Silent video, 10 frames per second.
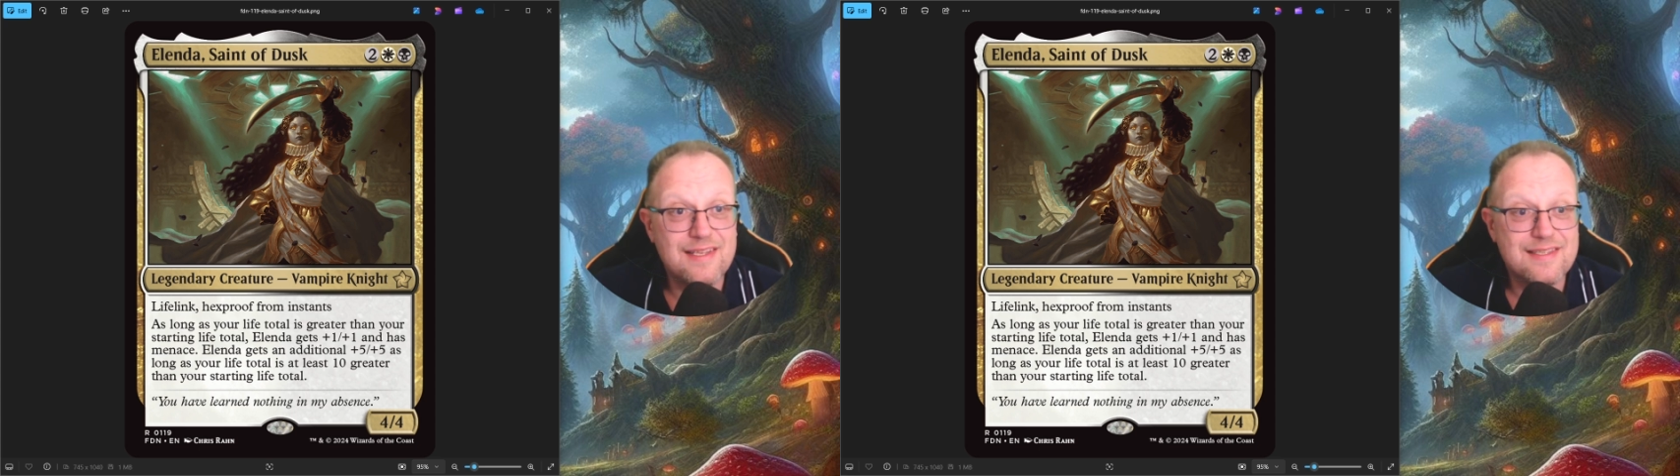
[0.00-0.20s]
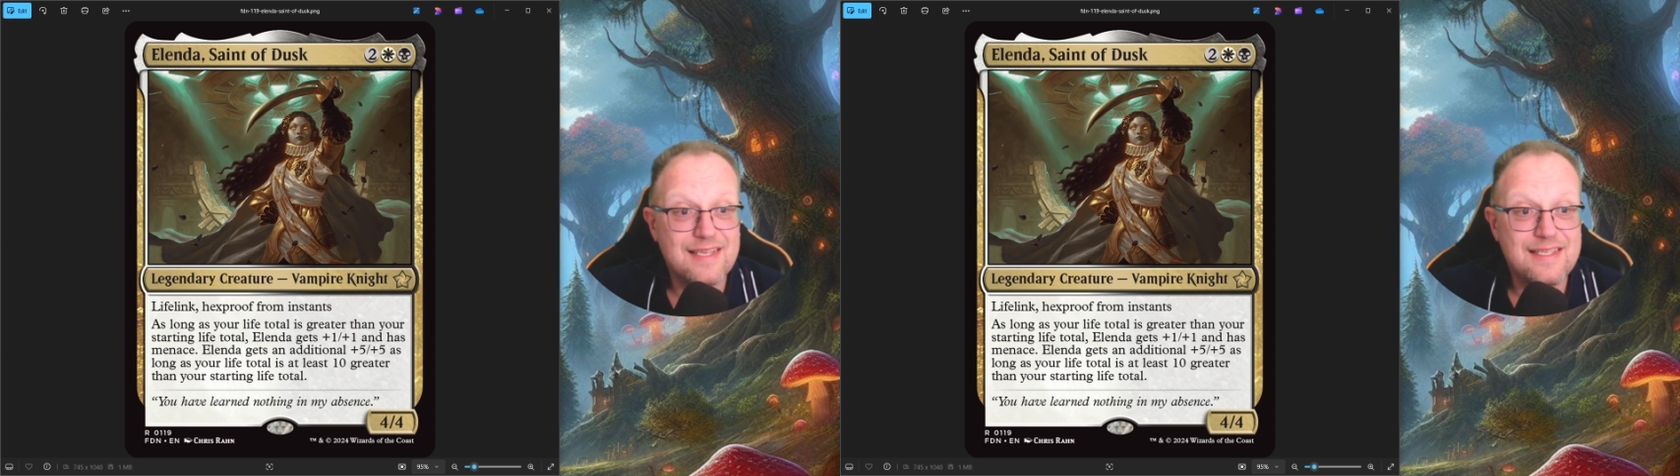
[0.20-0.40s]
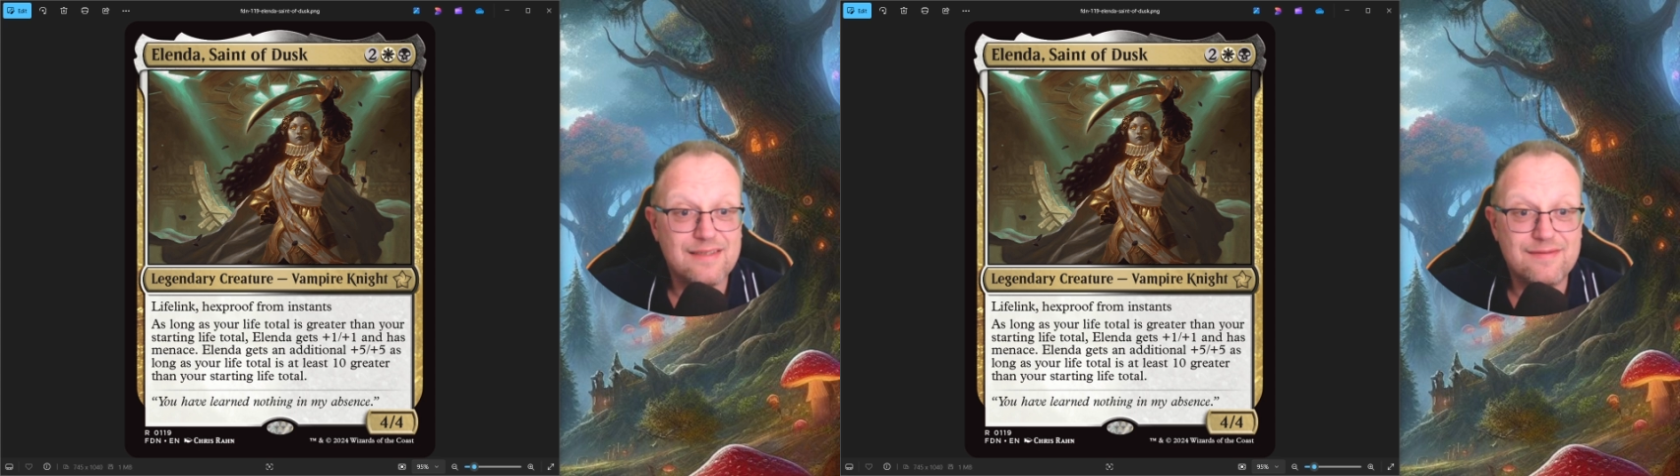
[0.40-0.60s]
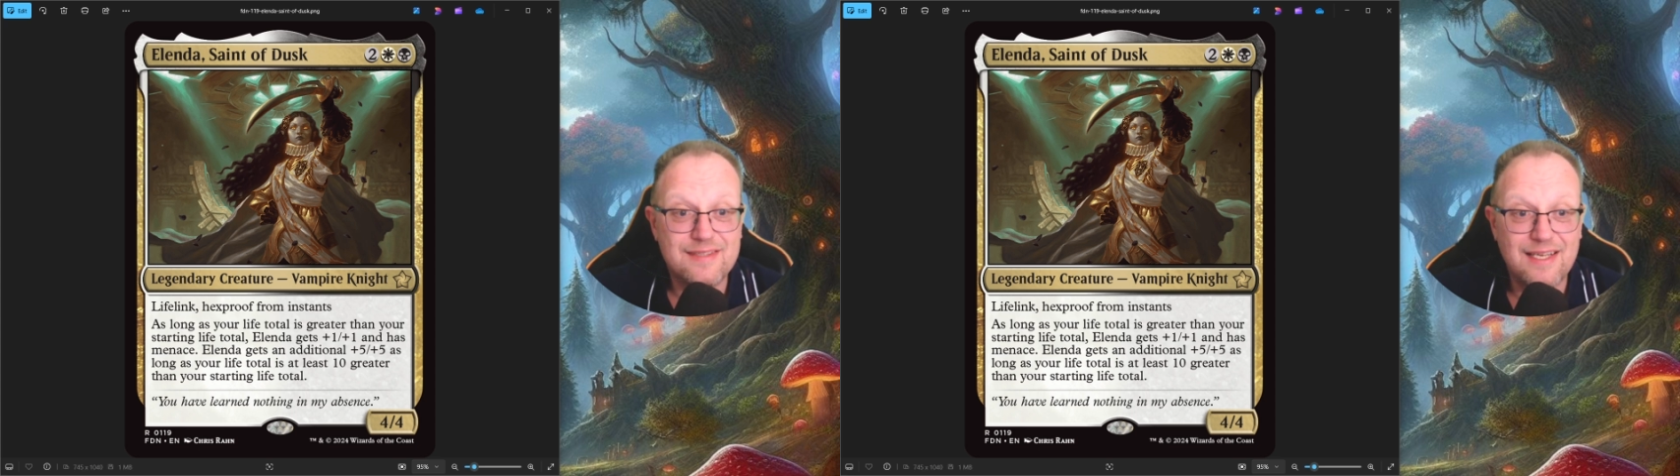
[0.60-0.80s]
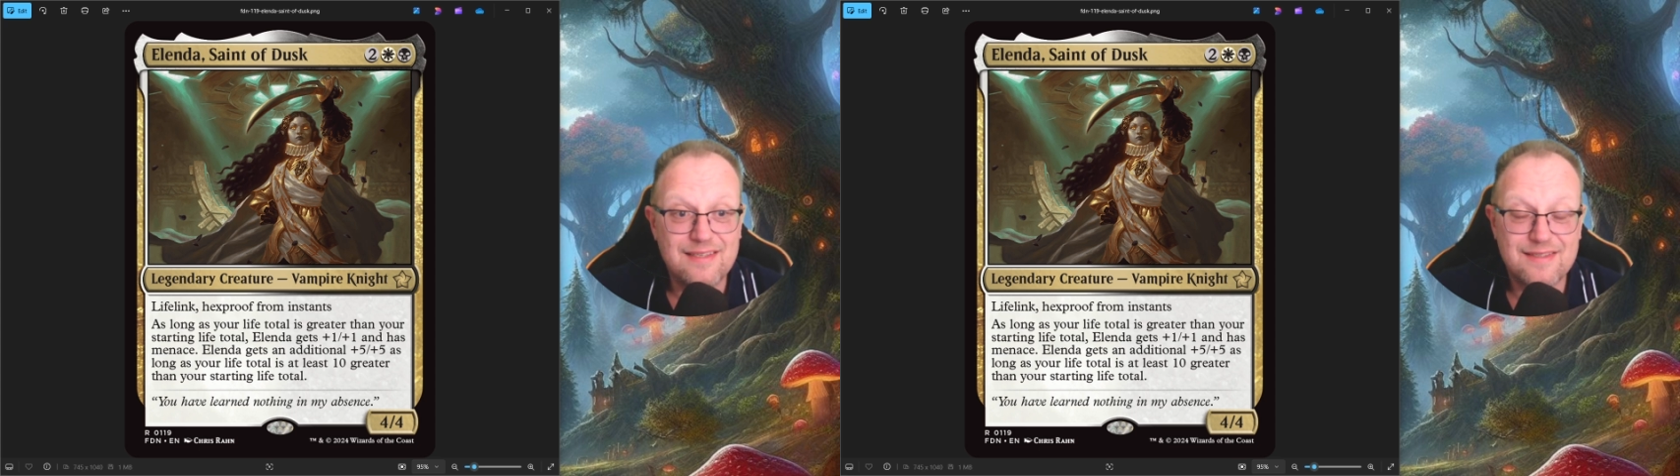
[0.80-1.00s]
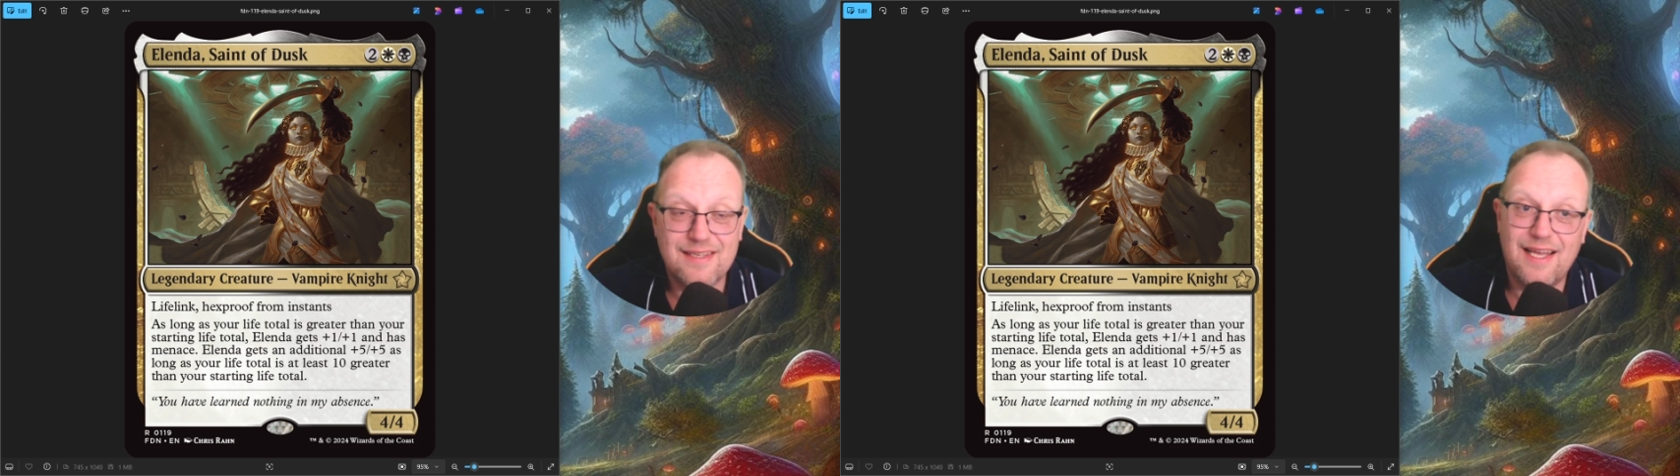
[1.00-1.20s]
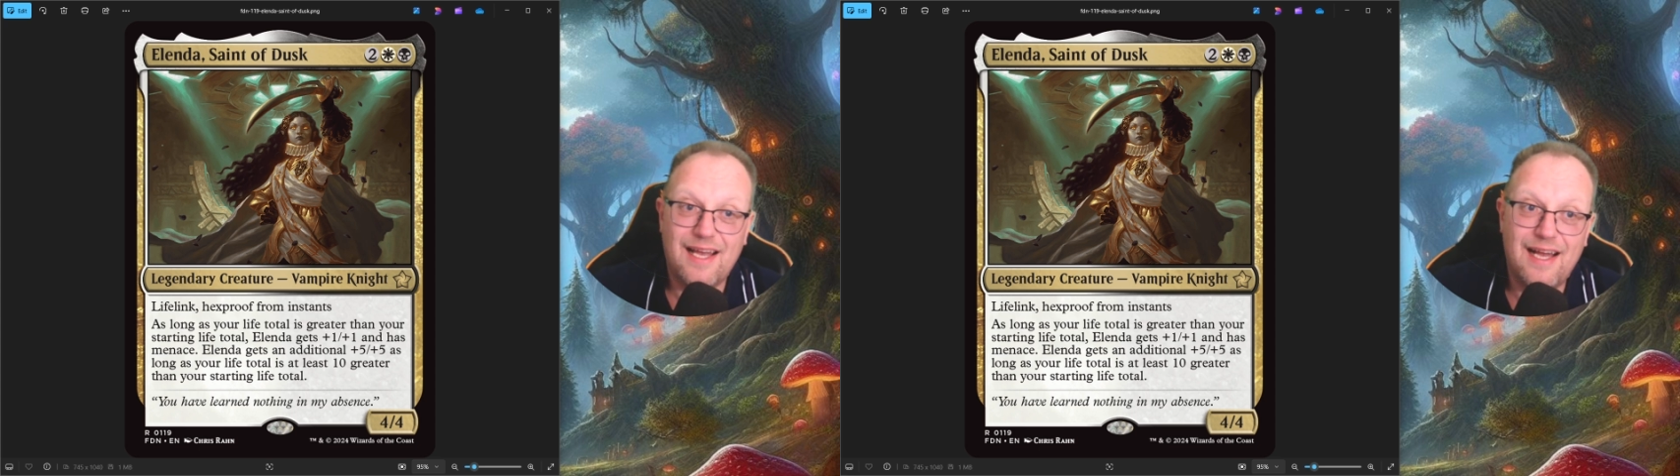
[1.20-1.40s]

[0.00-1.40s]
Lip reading: the Saint of Dusk.